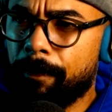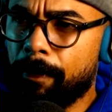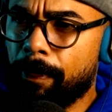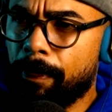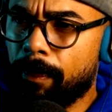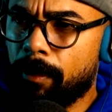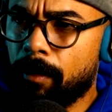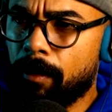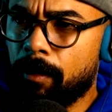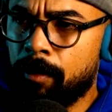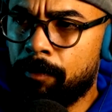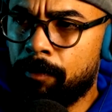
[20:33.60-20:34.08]

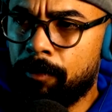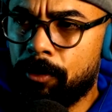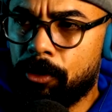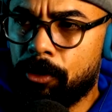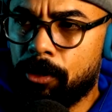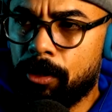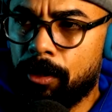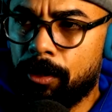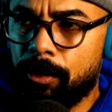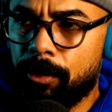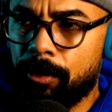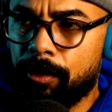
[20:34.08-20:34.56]
image
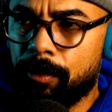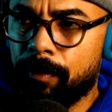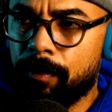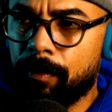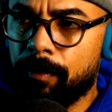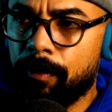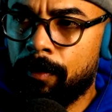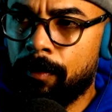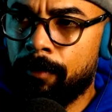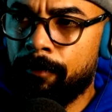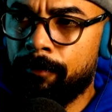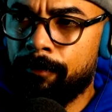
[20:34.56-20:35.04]
here
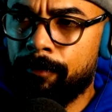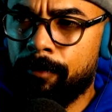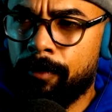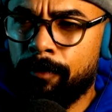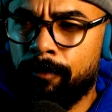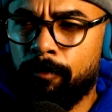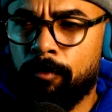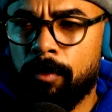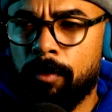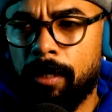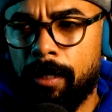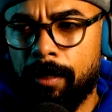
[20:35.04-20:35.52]
of
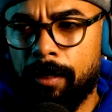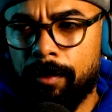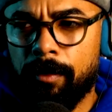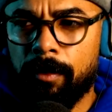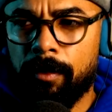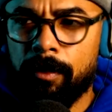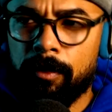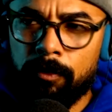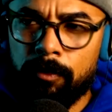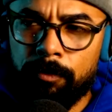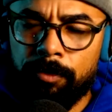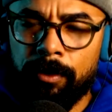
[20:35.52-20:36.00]
what I
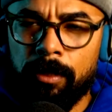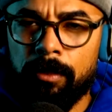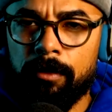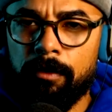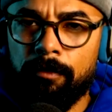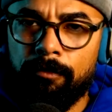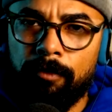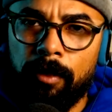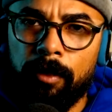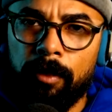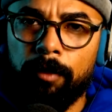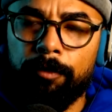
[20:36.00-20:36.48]
think is being
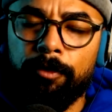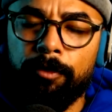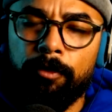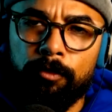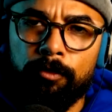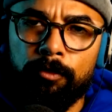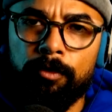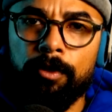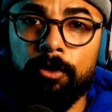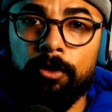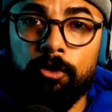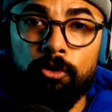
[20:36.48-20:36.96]
developed
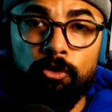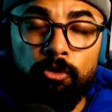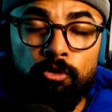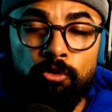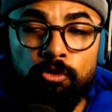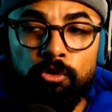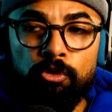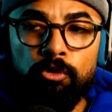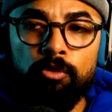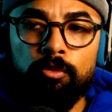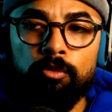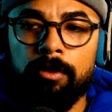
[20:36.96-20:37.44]
through this
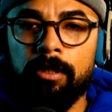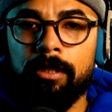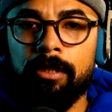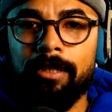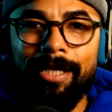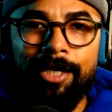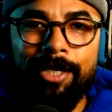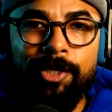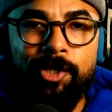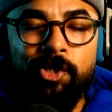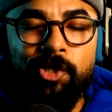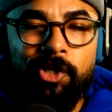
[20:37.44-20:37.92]

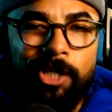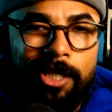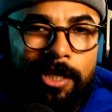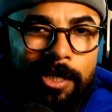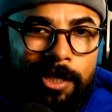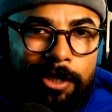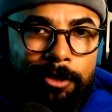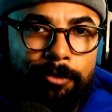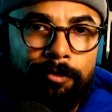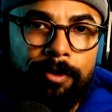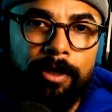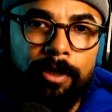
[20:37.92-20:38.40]

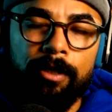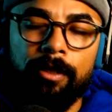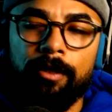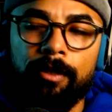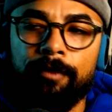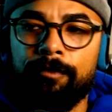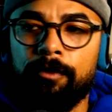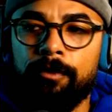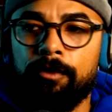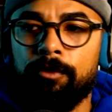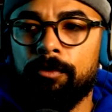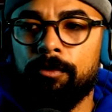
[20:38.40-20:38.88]
engineering
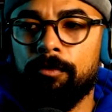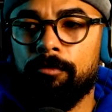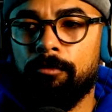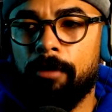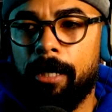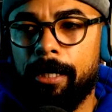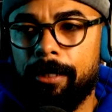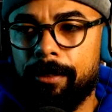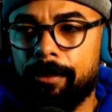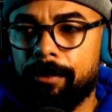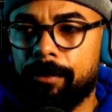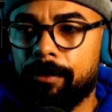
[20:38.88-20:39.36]
of the new
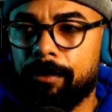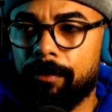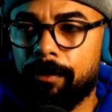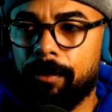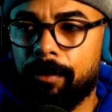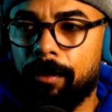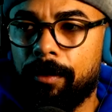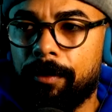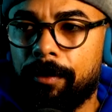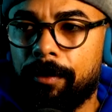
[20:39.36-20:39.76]
right. Okay,